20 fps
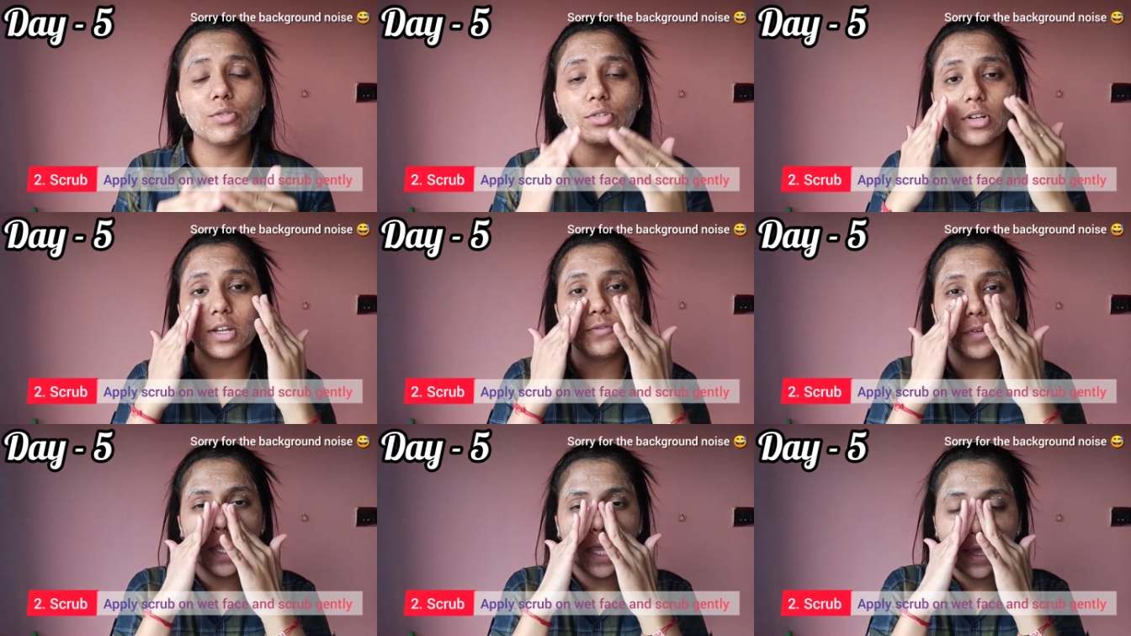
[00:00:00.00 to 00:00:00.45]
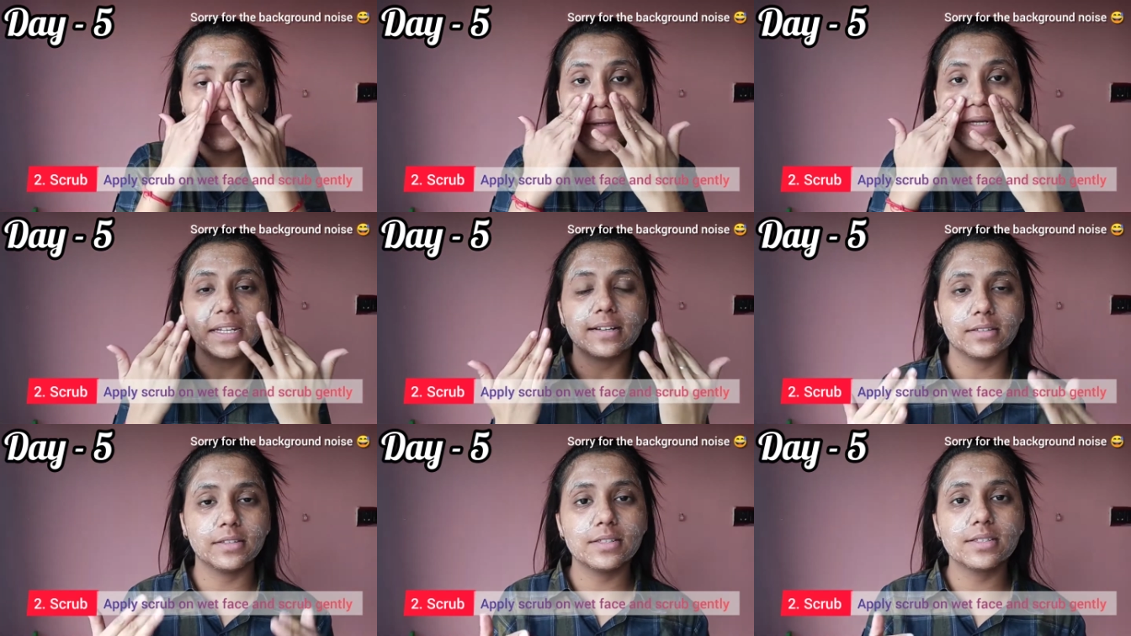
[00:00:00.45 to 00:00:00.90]
Or if you have
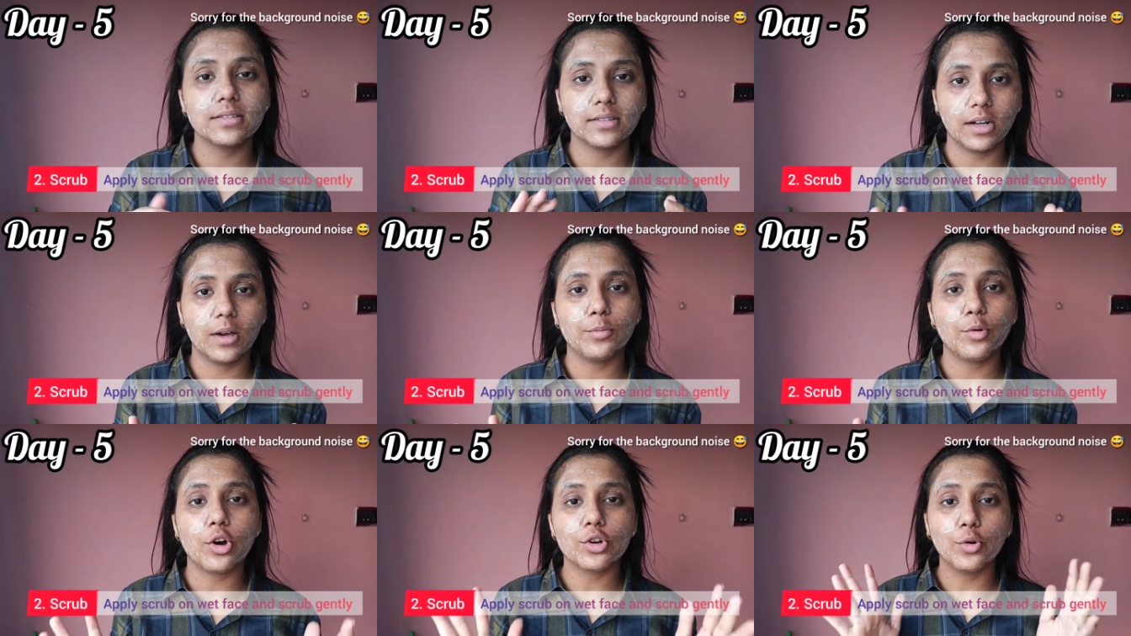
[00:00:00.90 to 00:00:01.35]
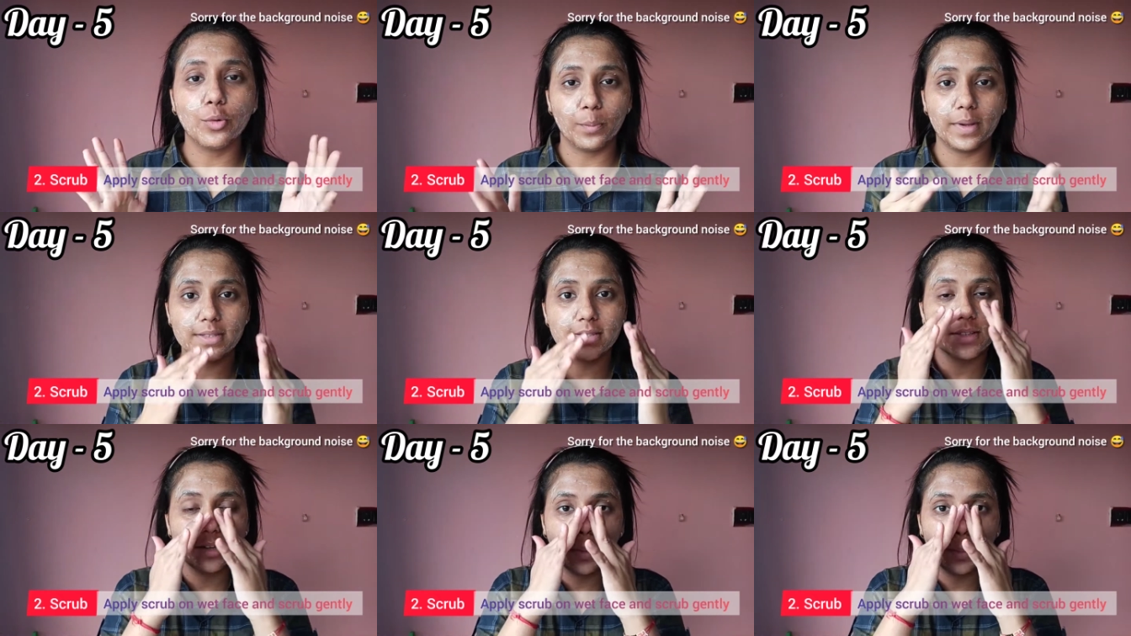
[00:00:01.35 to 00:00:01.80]
any other scrub or
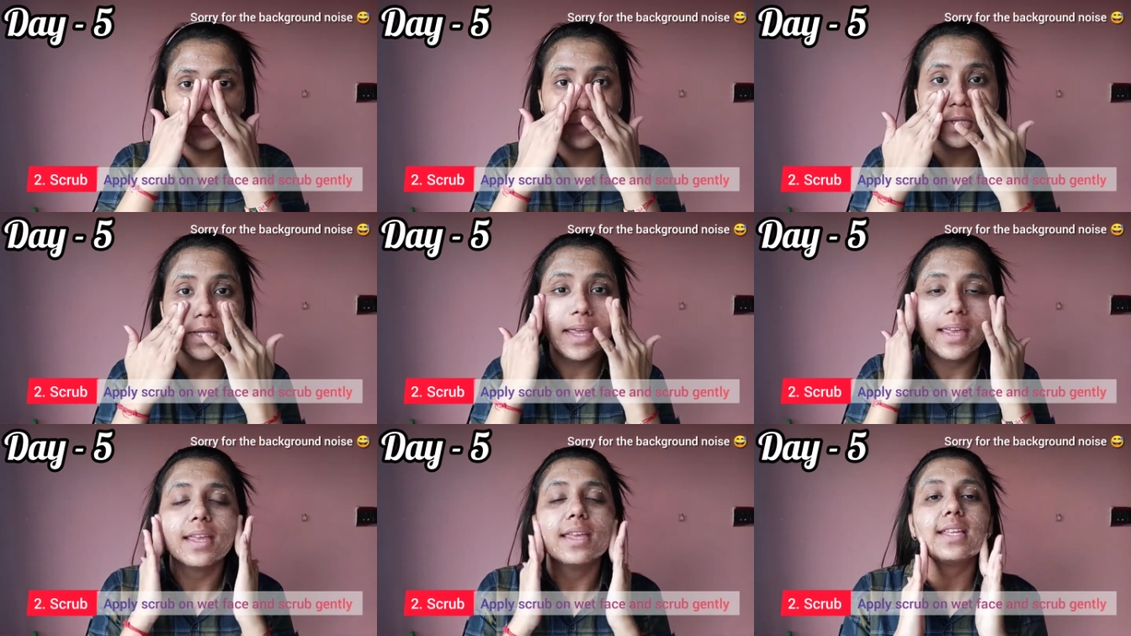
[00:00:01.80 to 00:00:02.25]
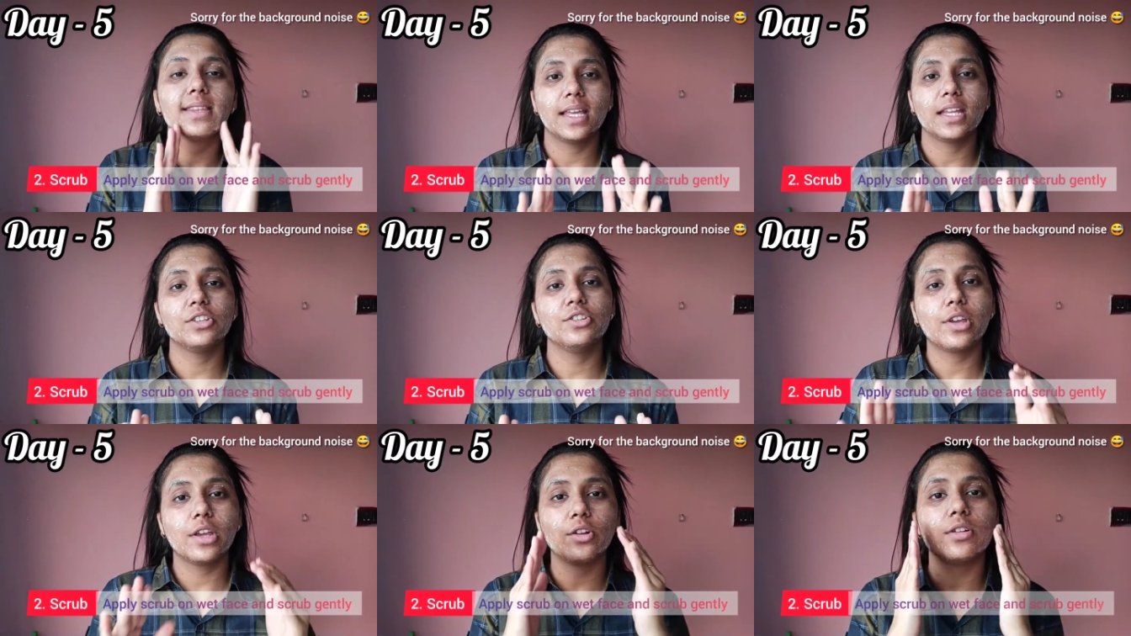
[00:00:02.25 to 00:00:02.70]
homemade scrub even,
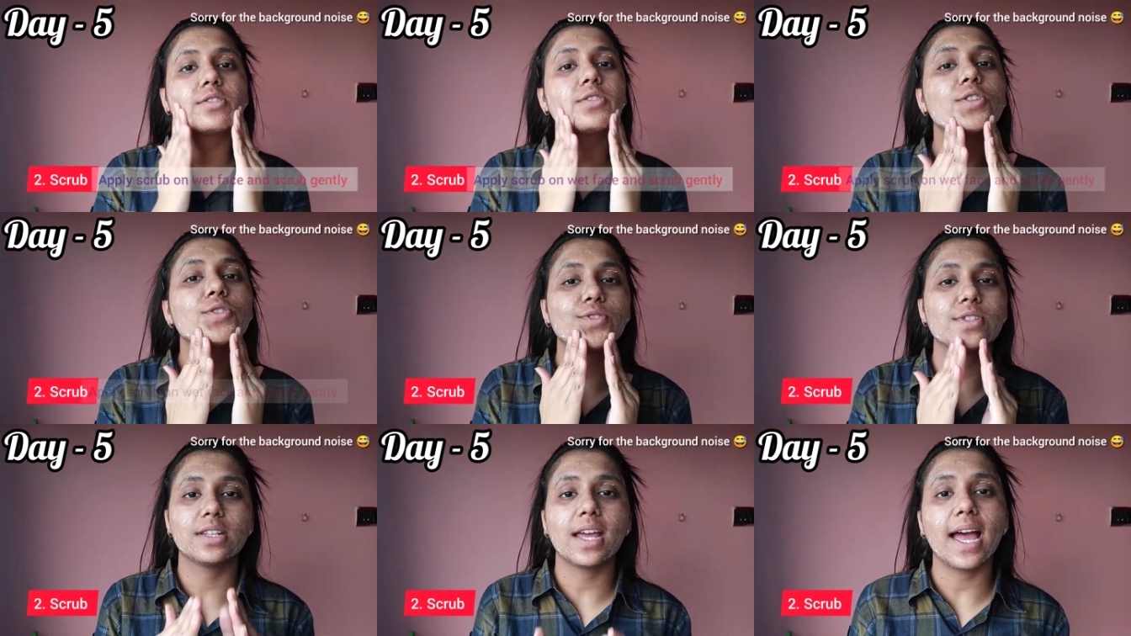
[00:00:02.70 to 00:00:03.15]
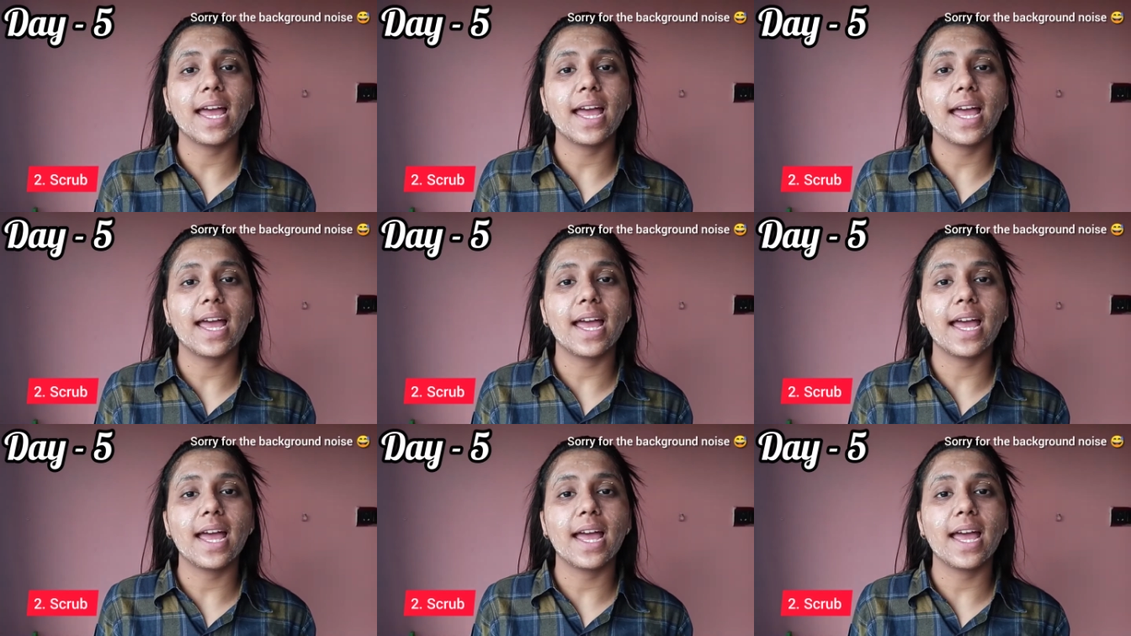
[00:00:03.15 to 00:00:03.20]
then you can also use it.